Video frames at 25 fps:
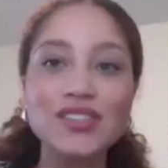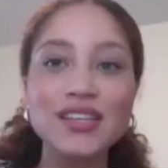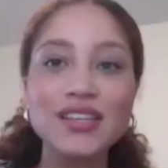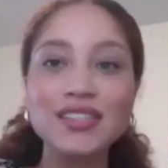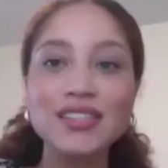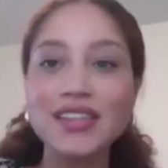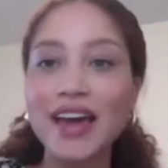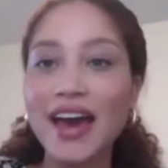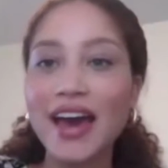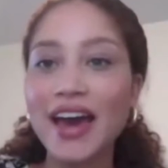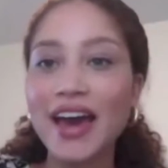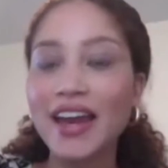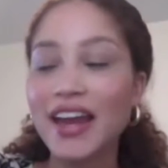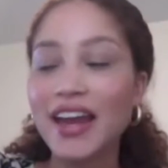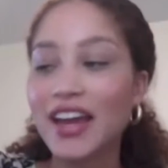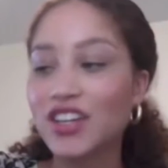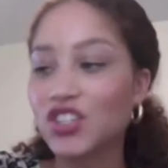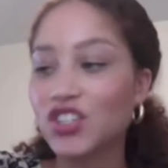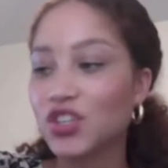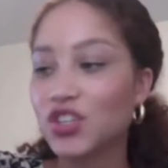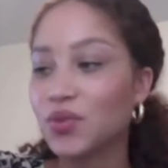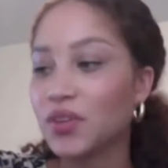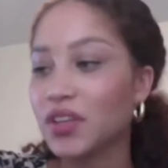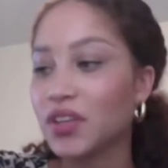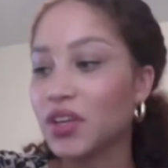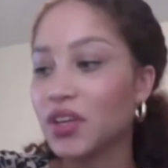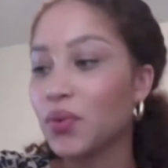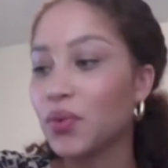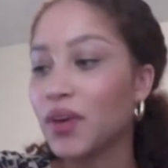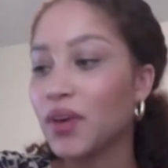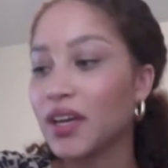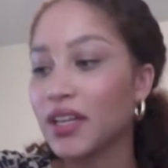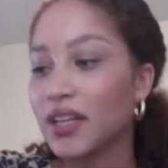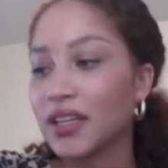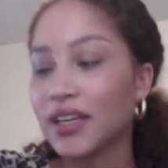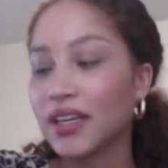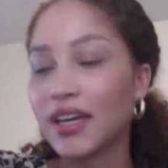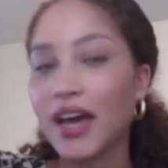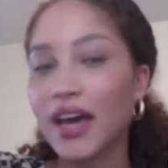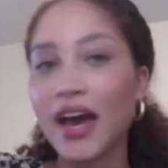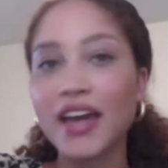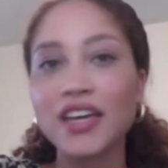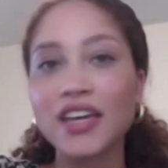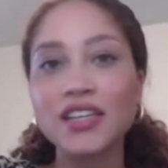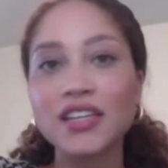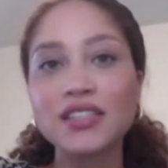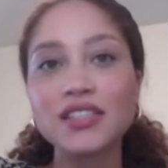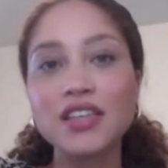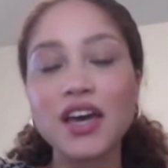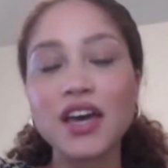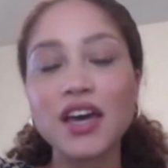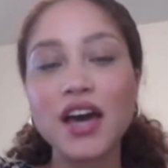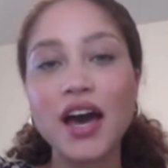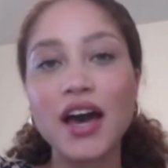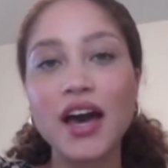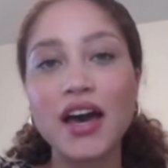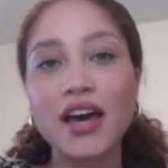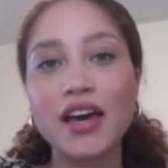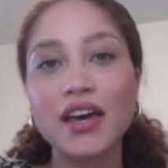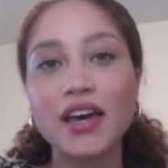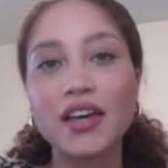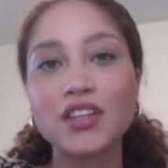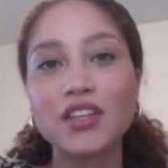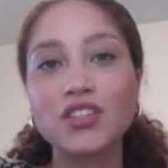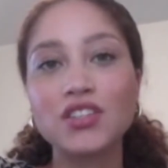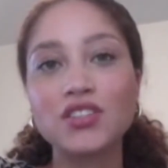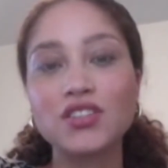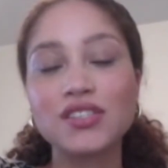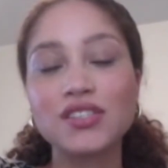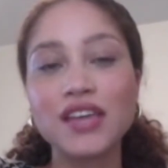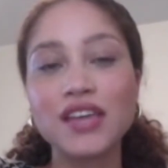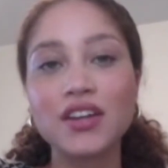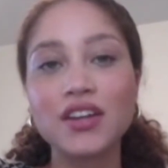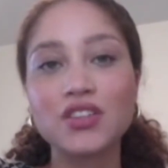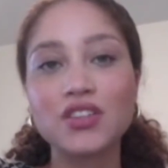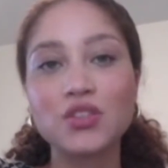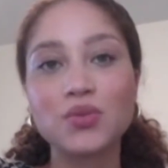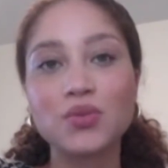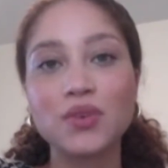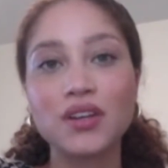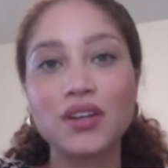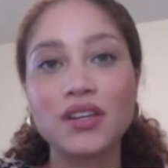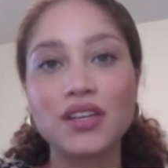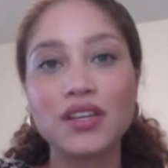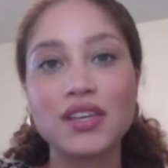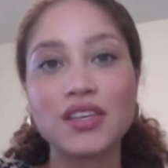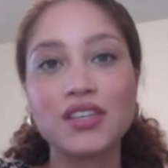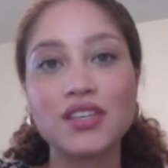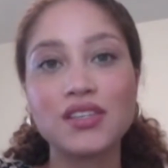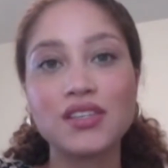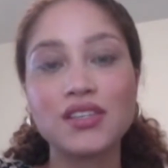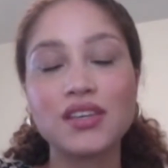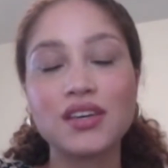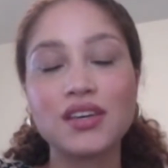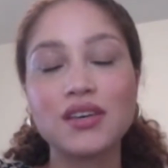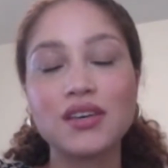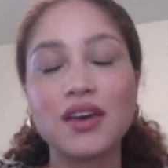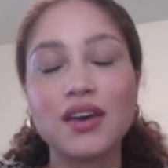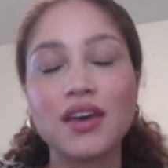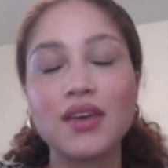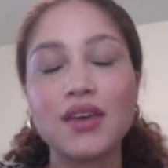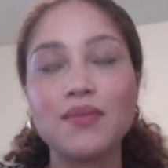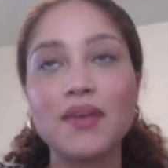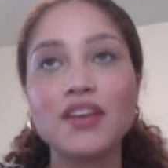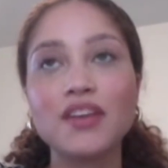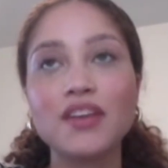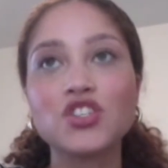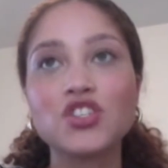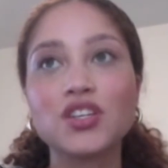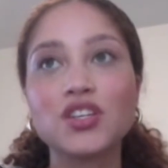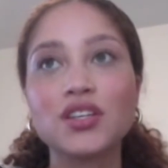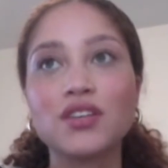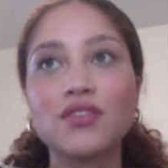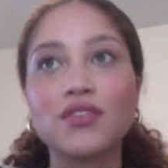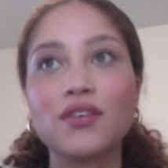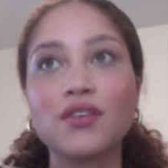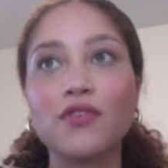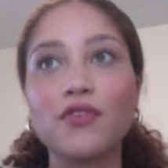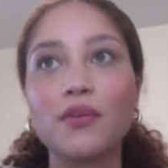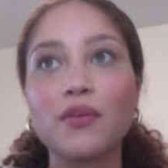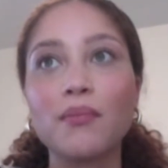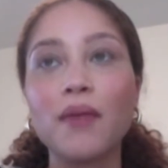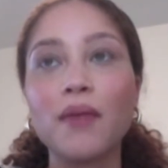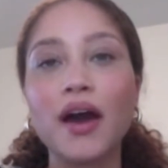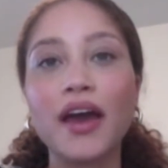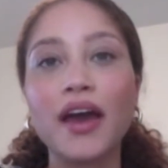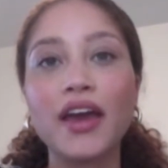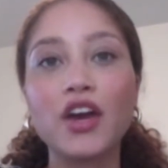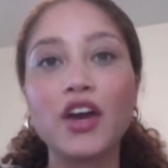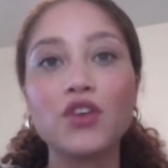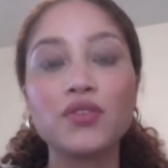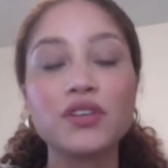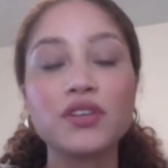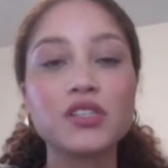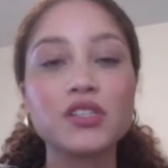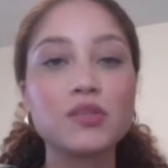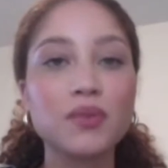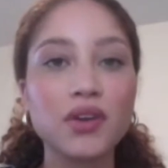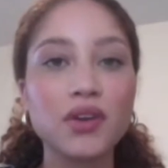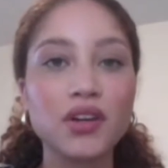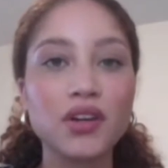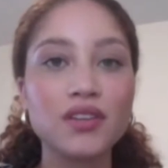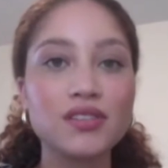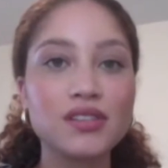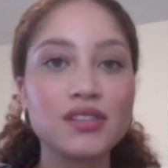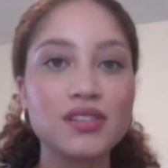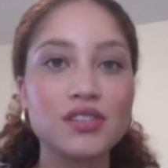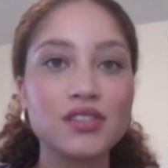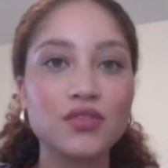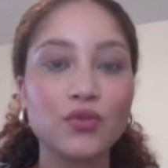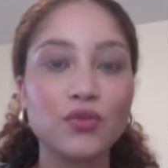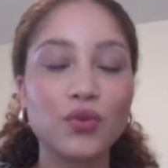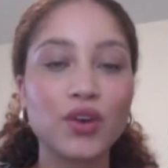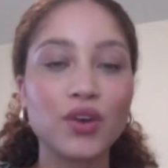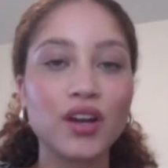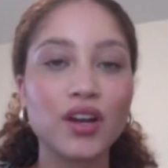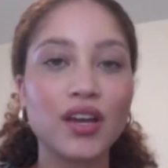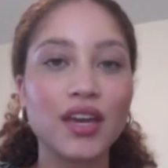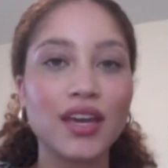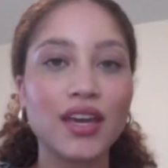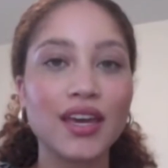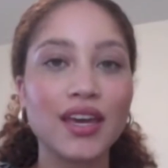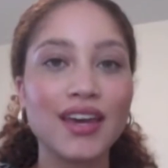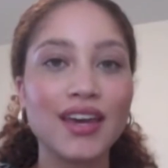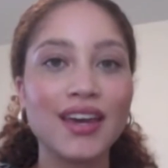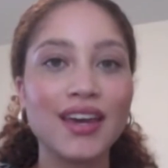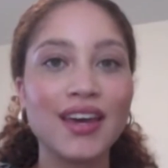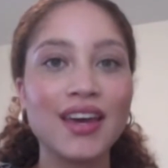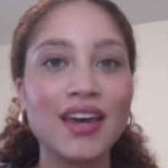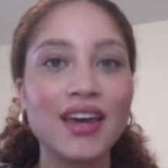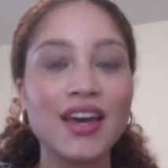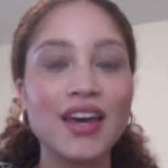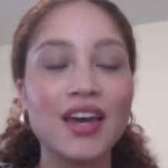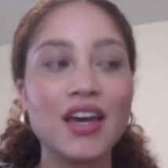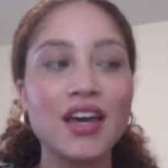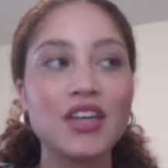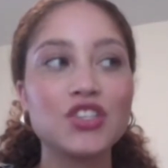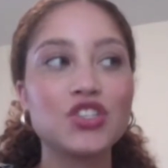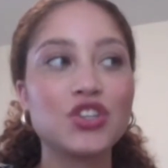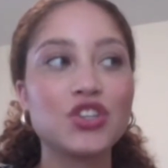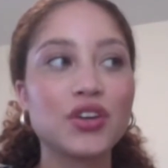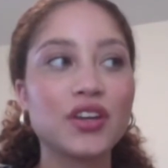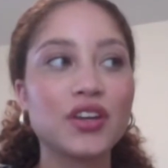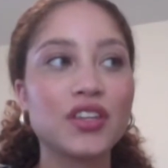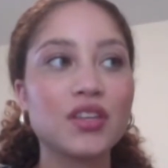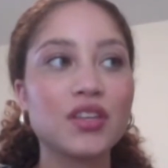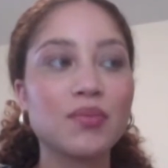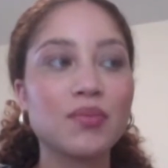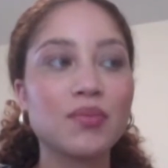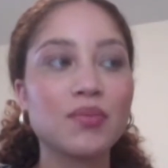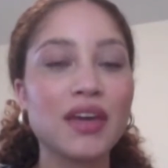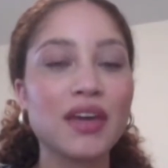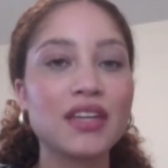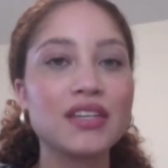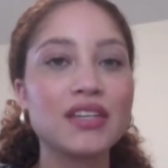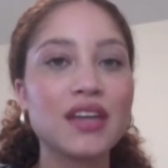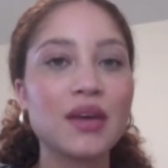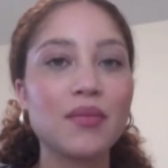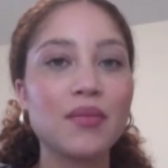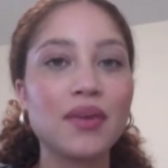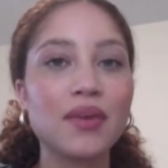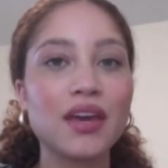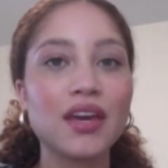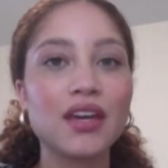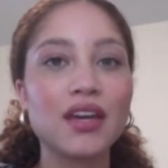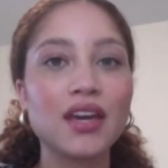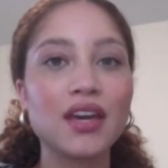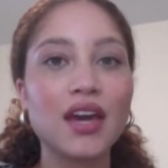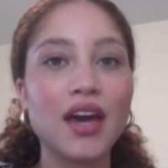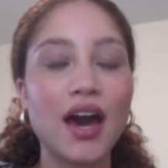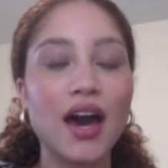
to add, actually, really quickly, I can just add on to what he mentioned from my own experiences of working during the pandemic.